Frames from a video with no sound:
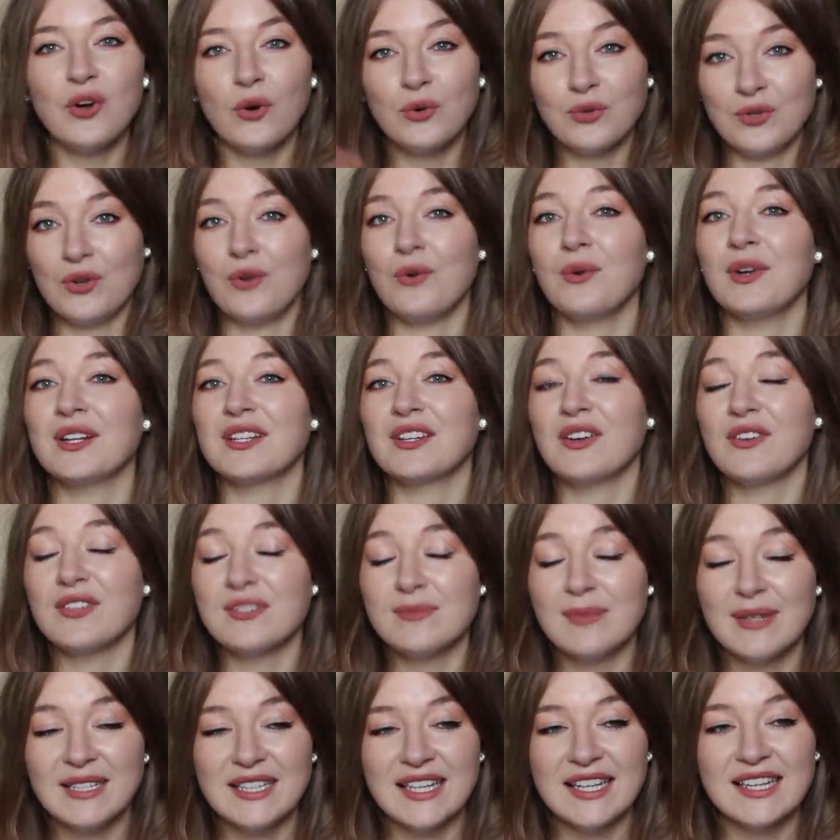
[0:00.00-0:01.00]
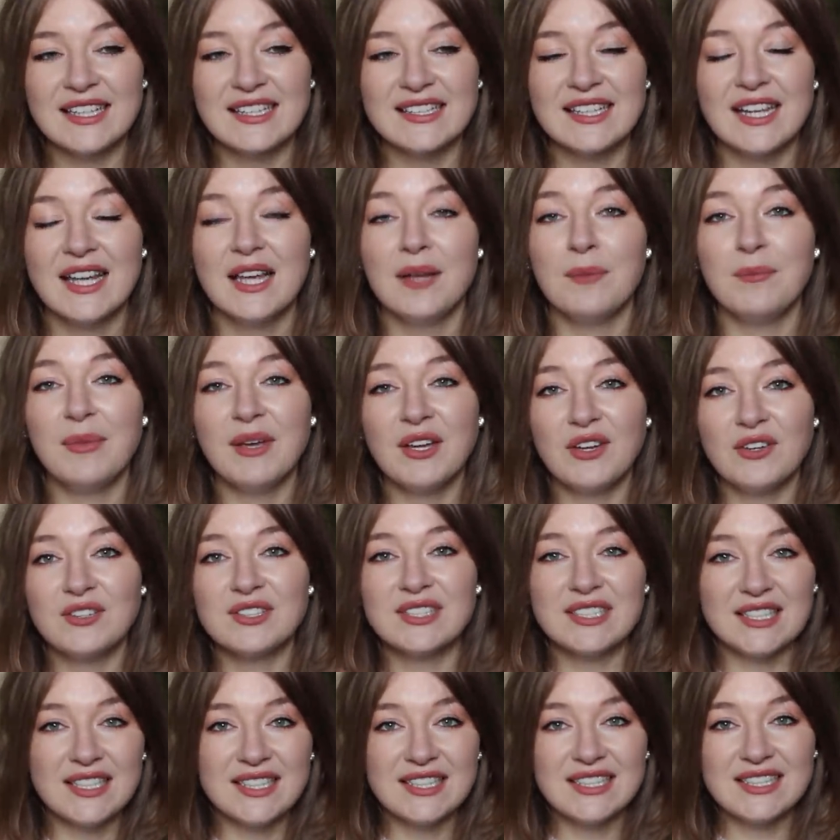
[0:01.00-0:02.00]
no-no in cosmetics
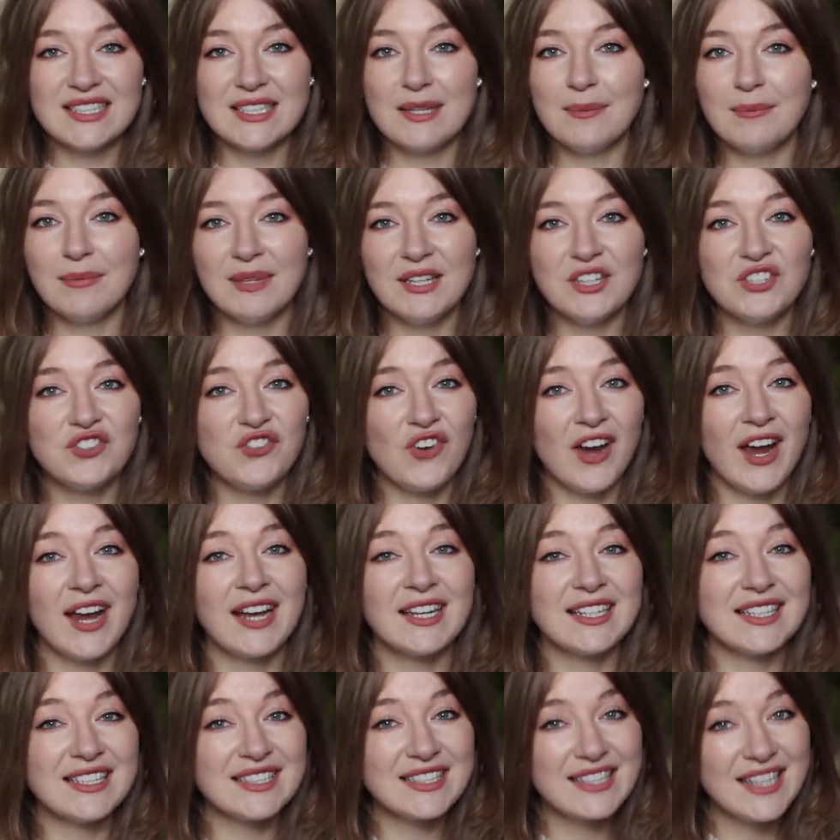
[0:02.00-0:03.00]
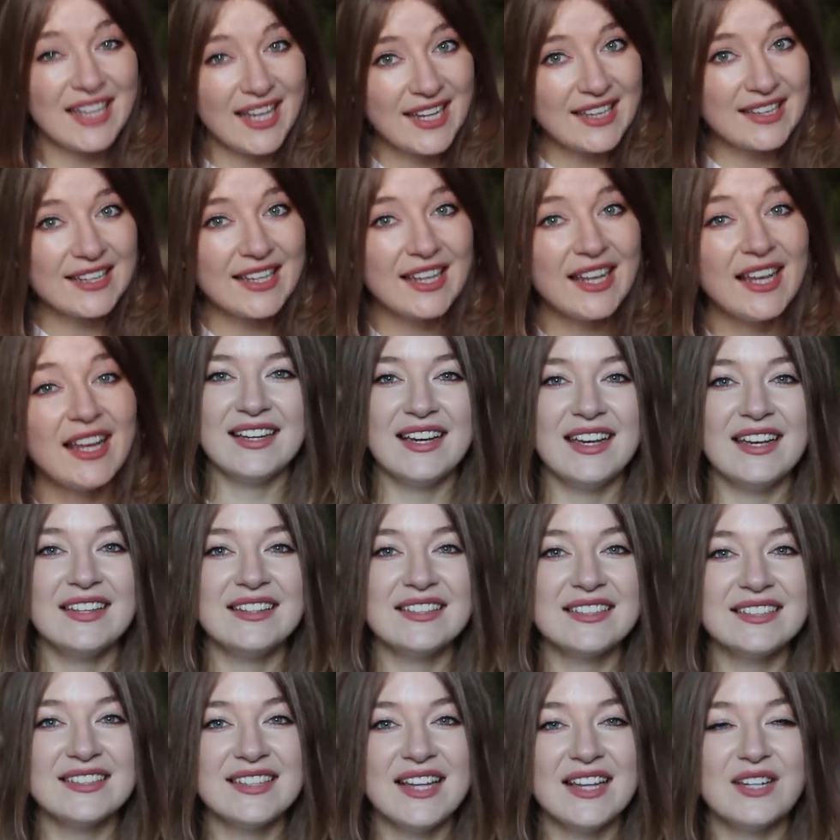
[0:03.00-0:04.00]
because it's simply drying the skin.
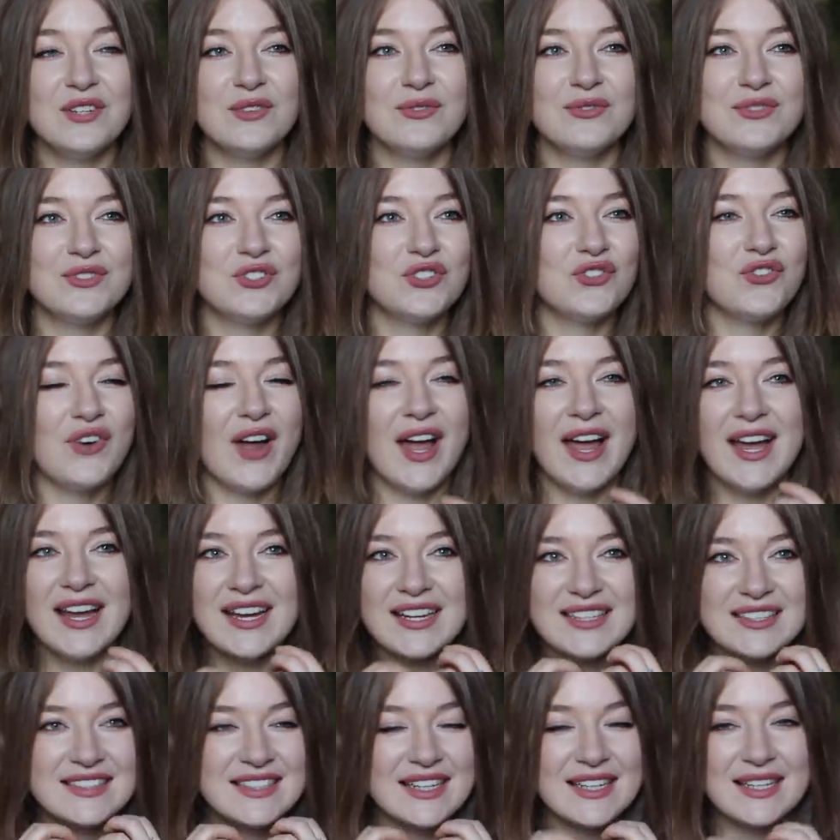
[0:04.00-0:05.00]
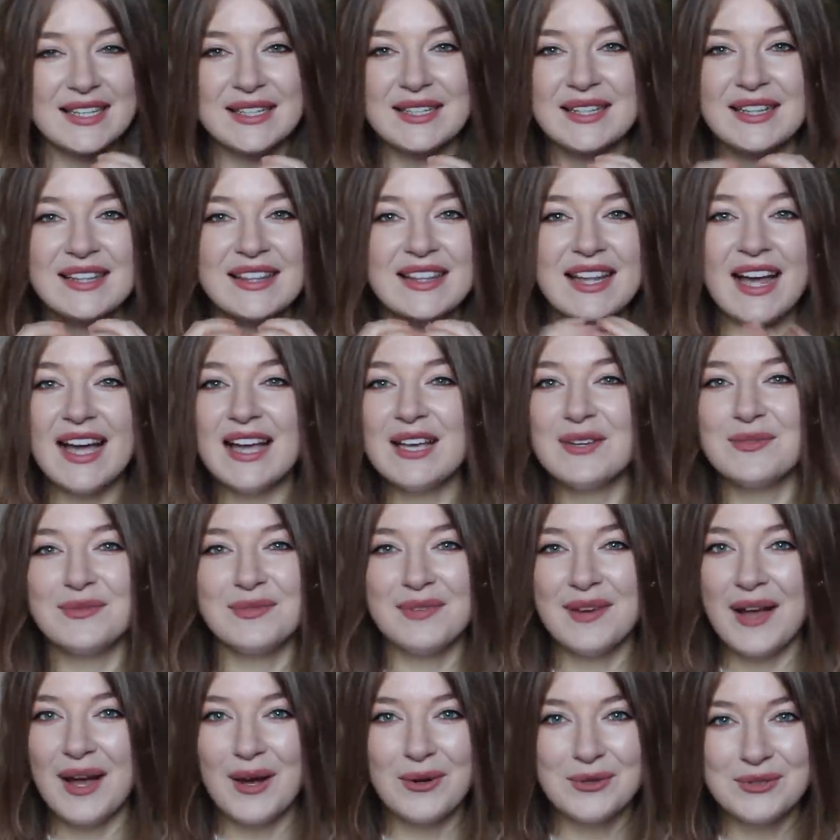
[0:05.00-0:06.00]
Instead of drying the
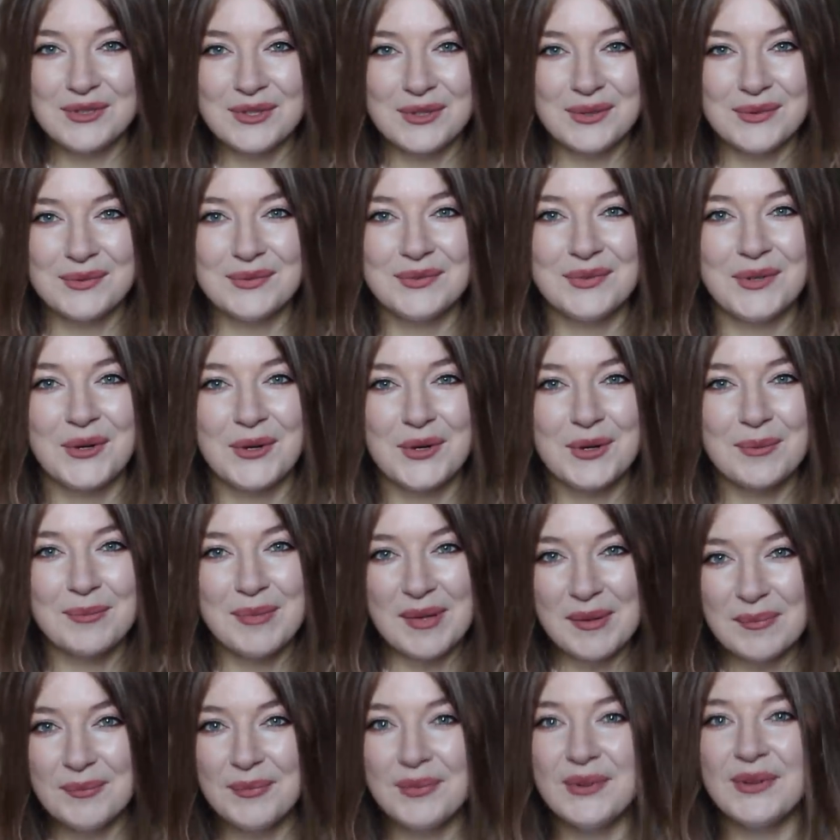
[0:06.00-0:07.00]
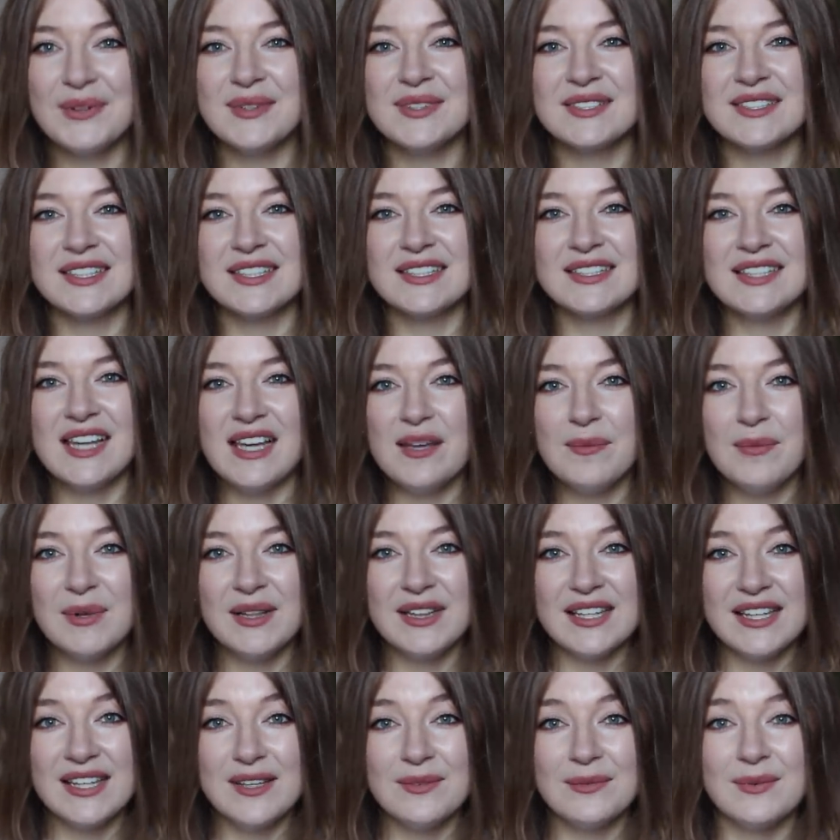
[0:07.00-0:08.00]
life out of your pimples, they
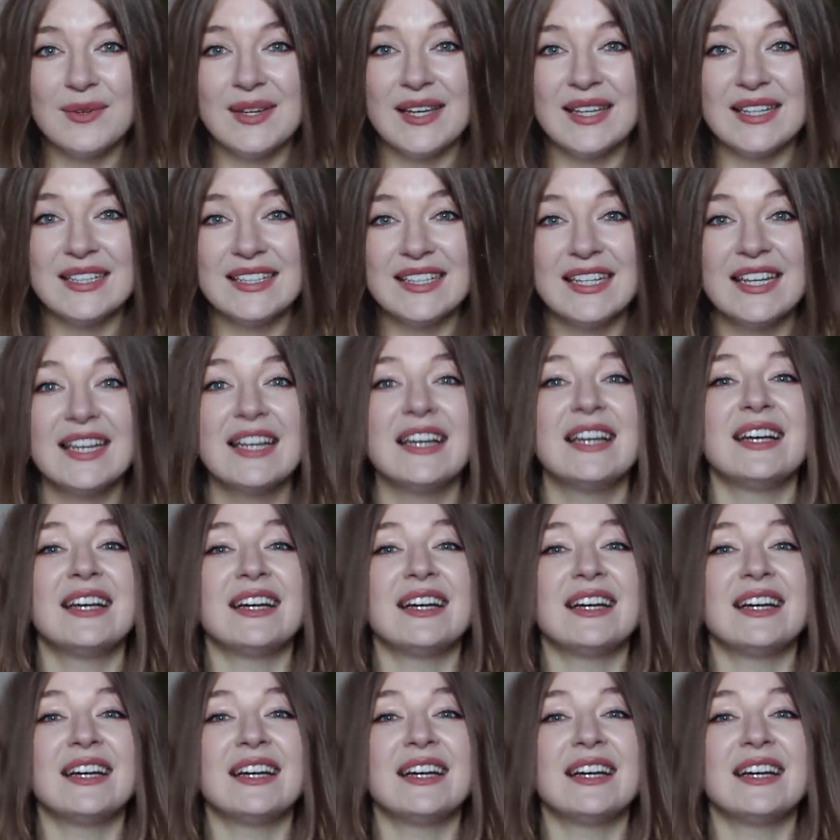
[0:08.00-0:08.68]
believe in